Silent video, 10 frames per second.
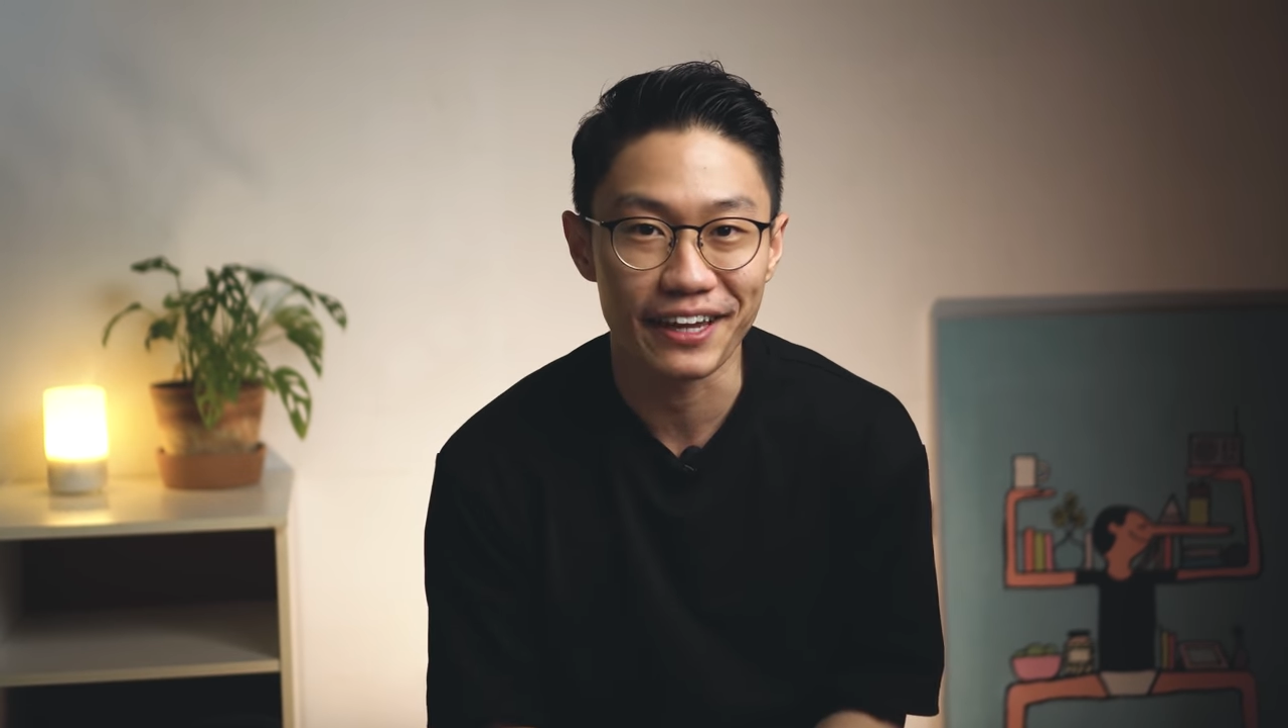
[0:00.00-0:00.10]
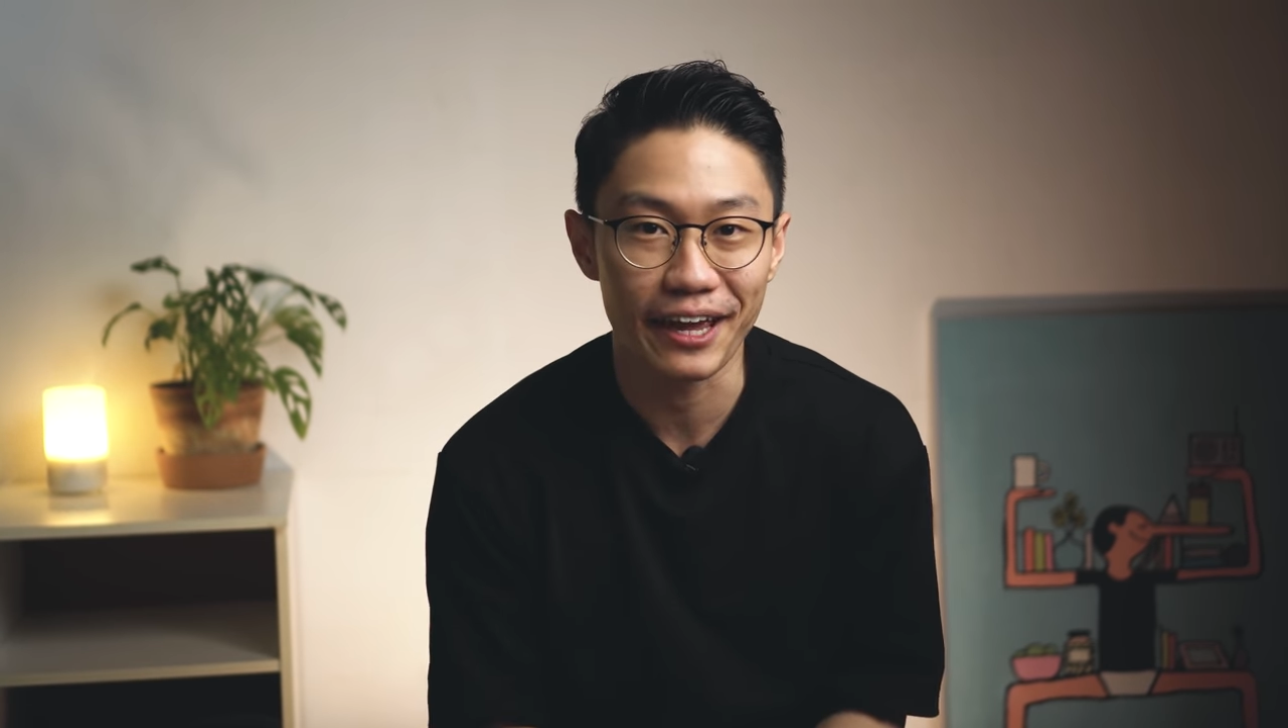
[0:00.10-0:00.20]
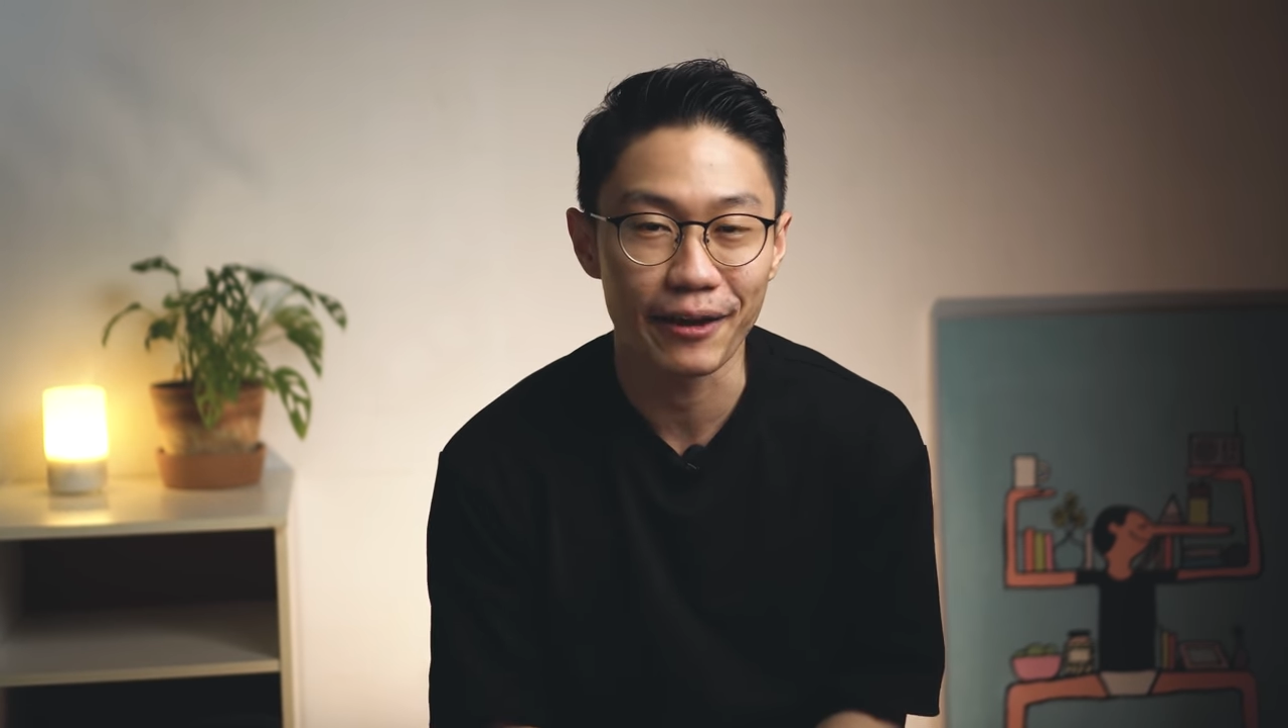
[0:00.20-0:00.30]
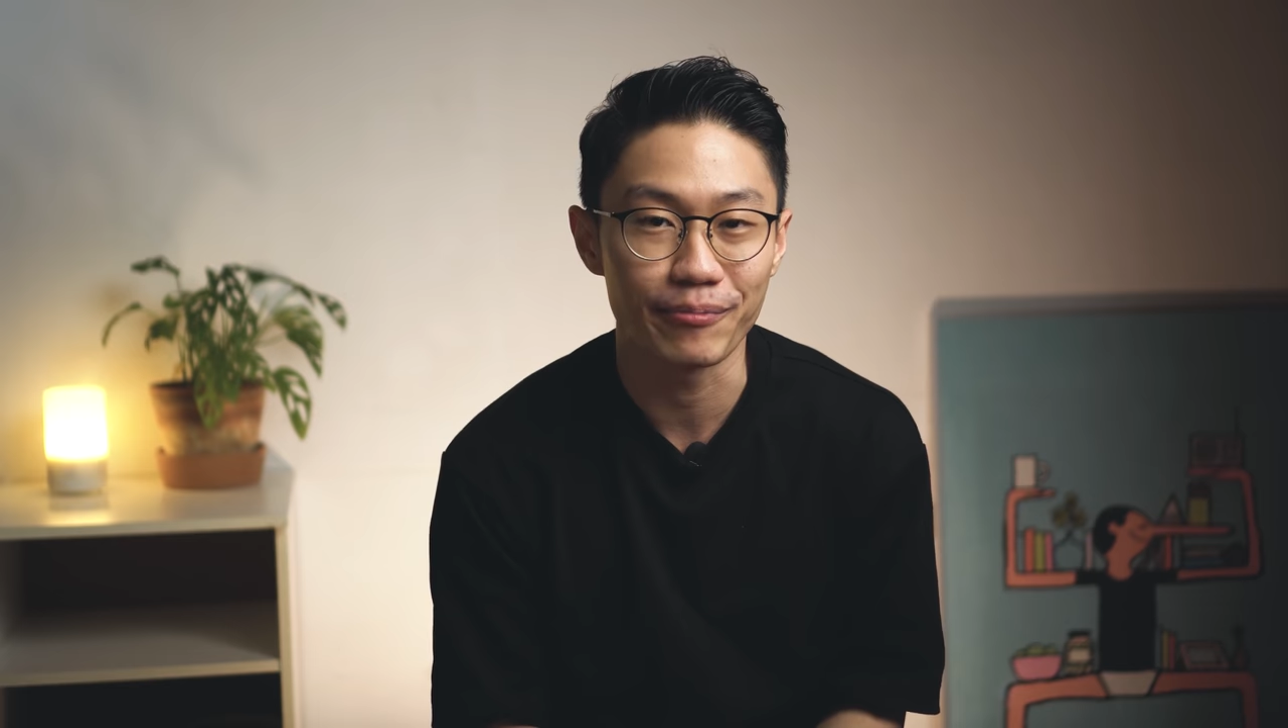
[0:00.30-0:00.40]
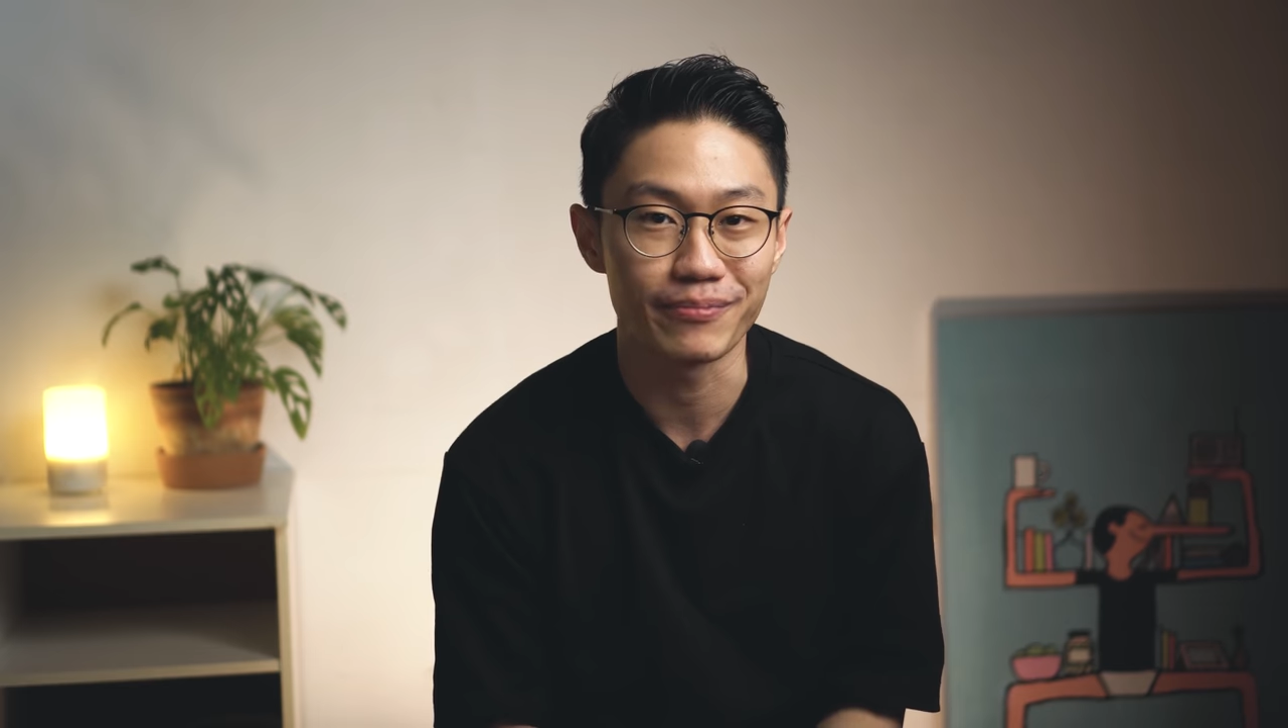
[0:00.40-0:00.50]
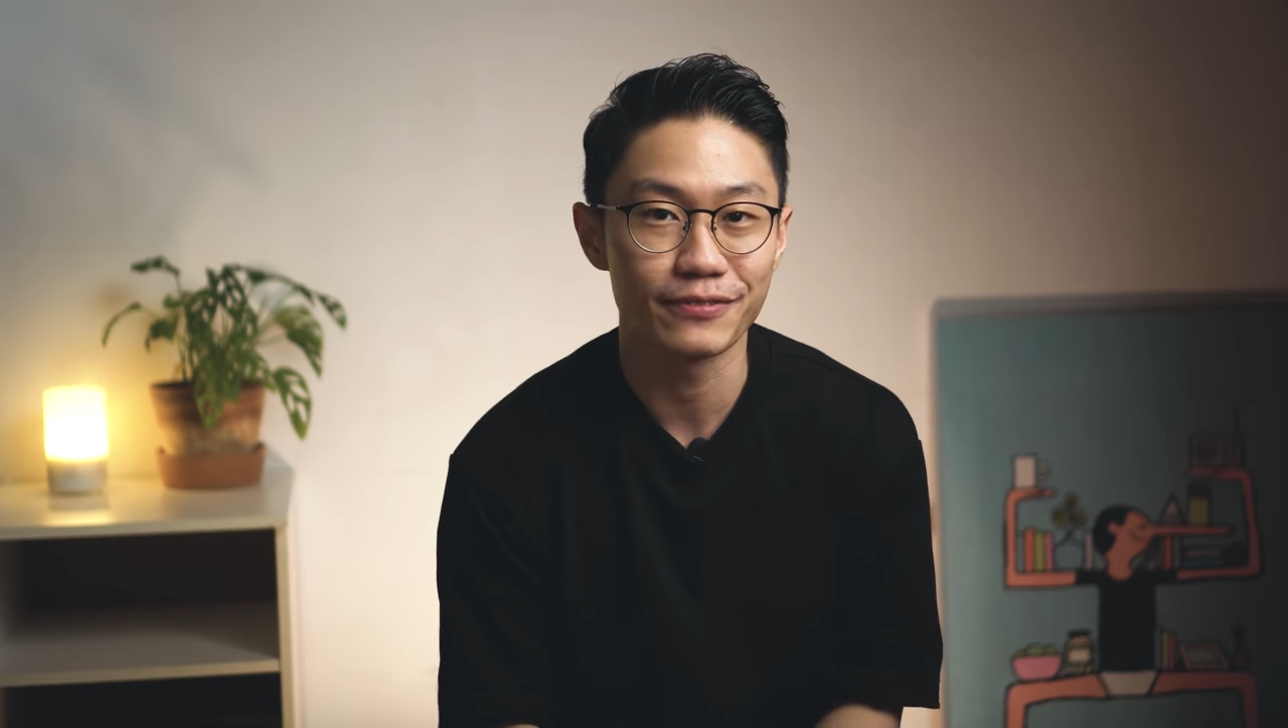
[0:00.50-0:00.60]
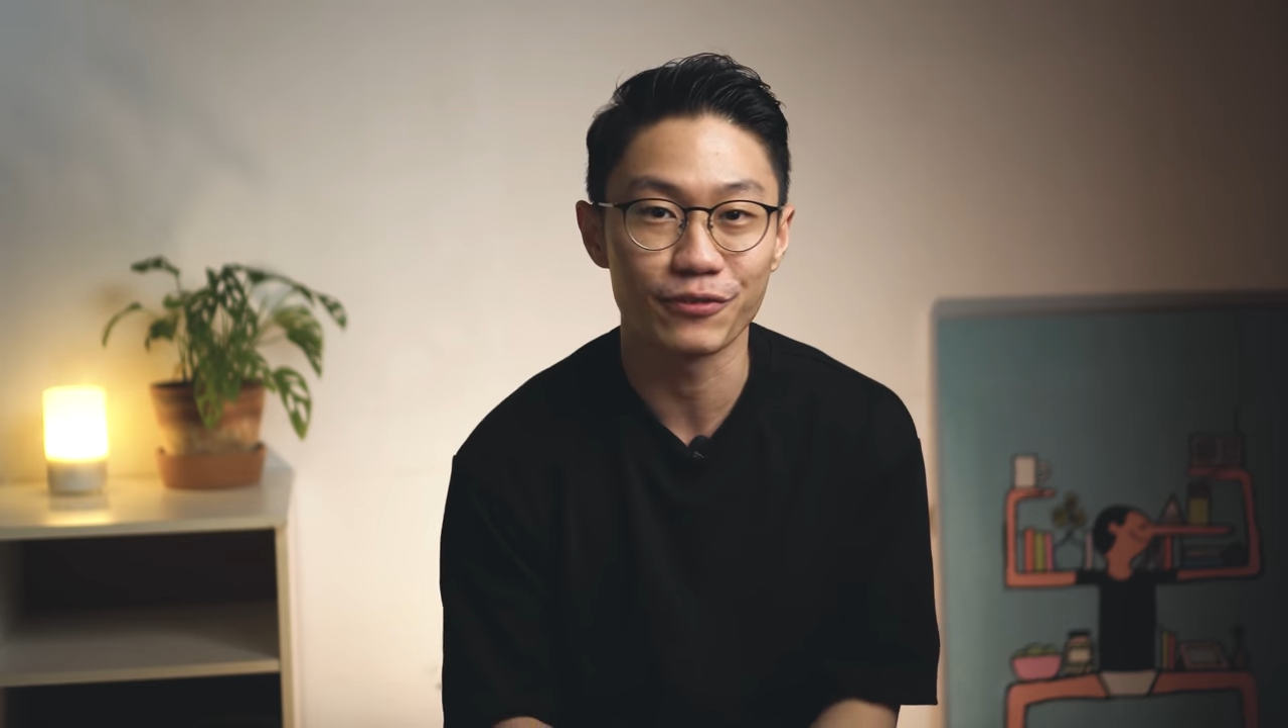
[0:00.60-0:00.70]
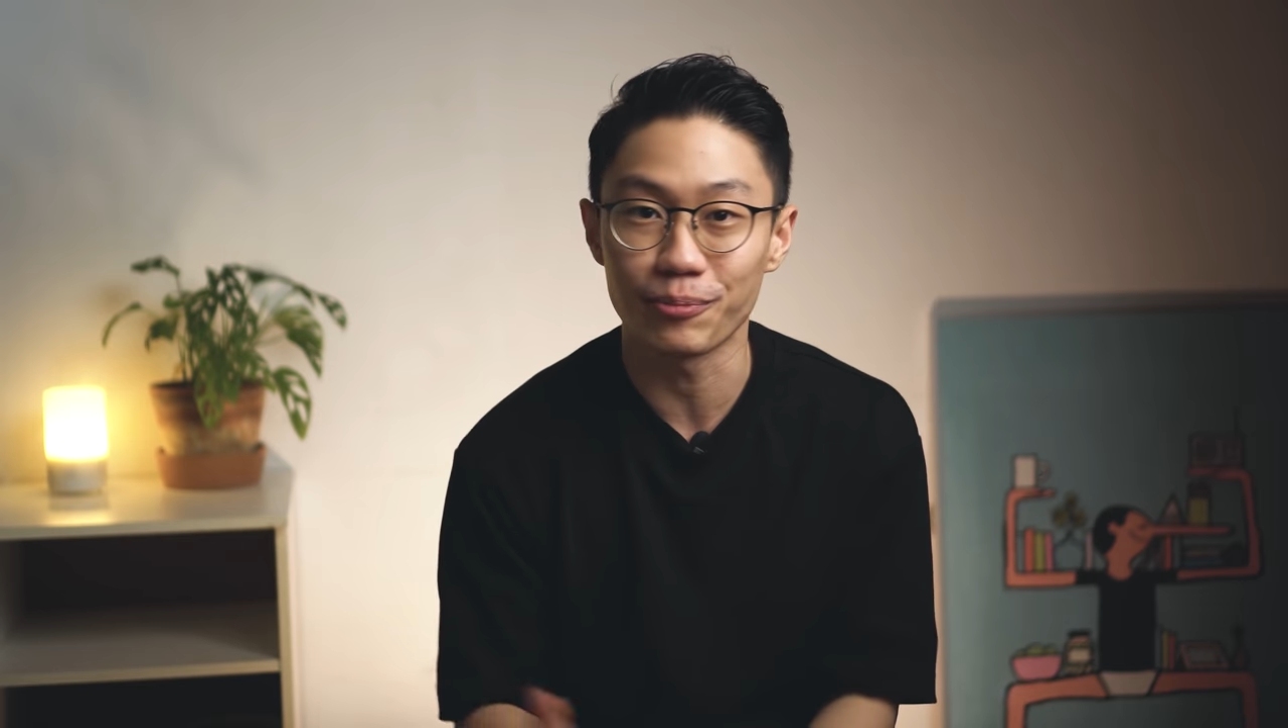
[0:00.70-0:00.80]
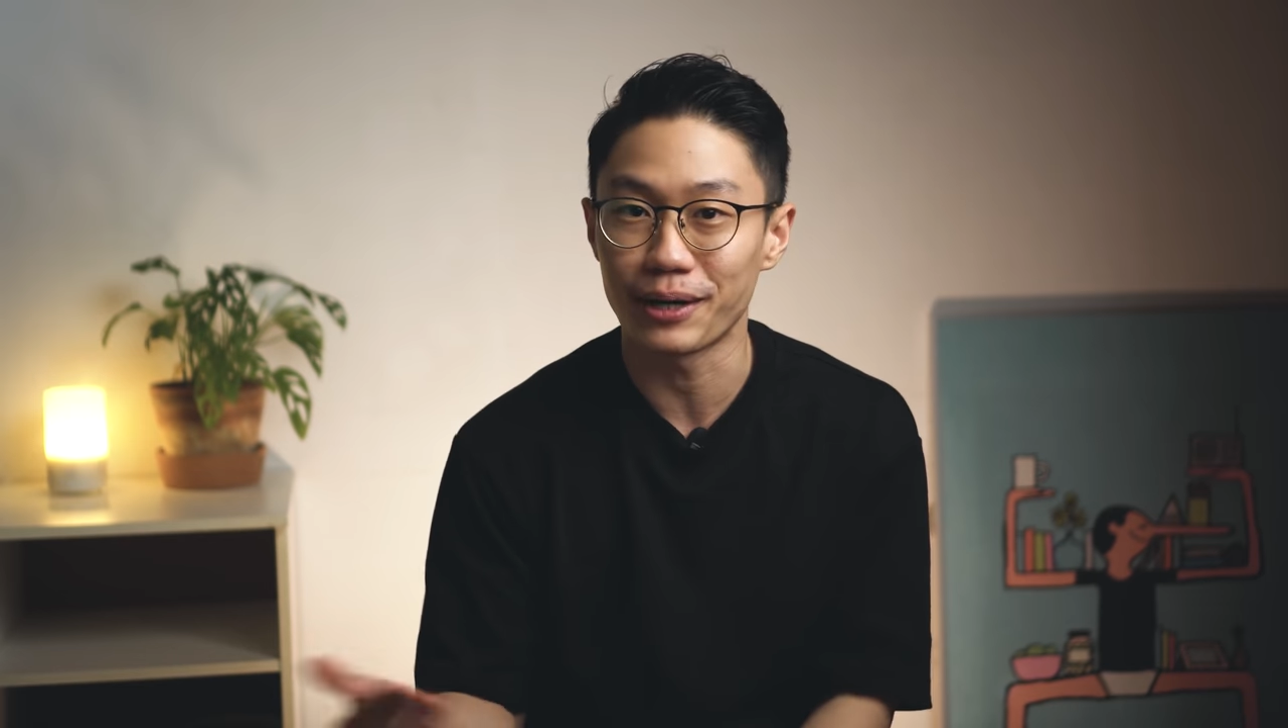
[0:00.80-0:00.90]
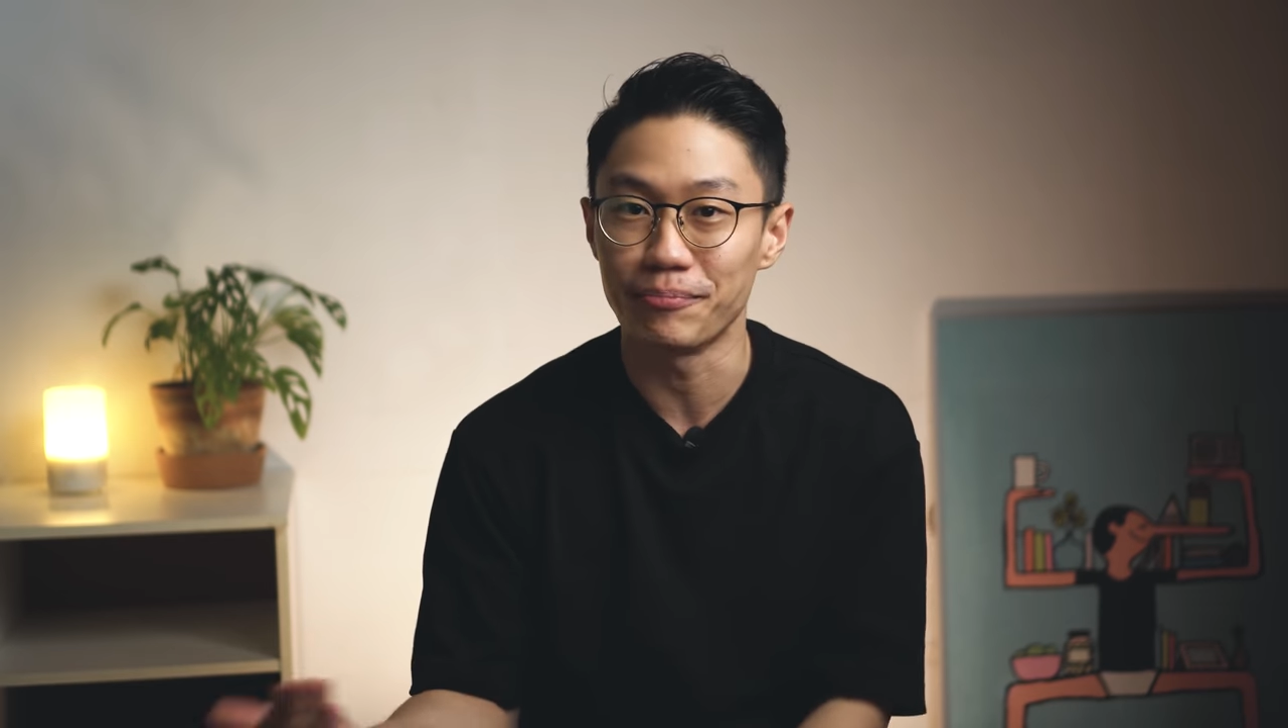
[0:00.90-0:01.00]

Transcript: camp for my